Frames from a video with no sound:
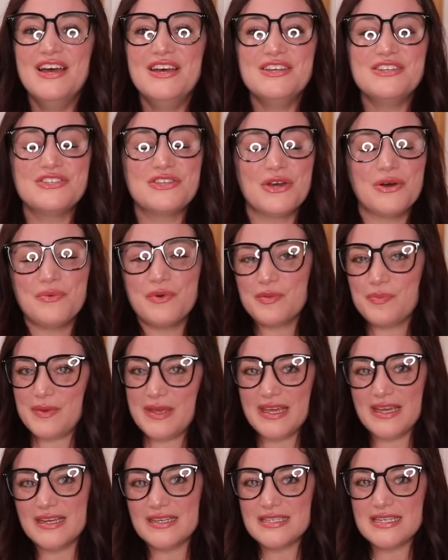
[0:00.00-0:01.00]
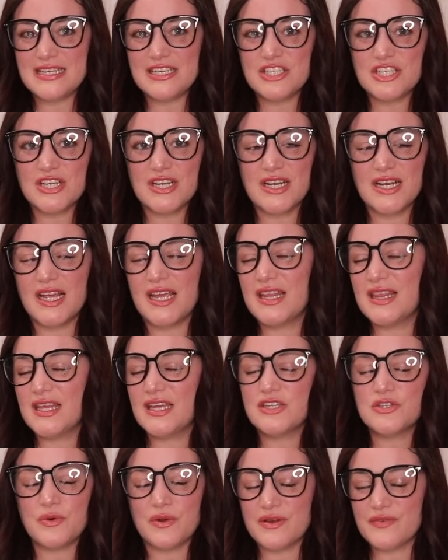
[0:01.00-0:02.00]
So with being a teacher in the
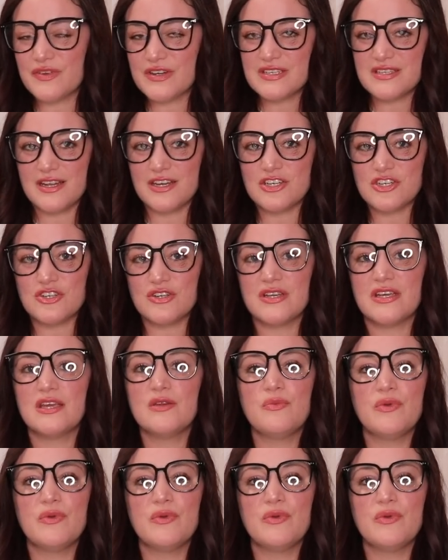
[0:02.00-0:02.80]
21st century,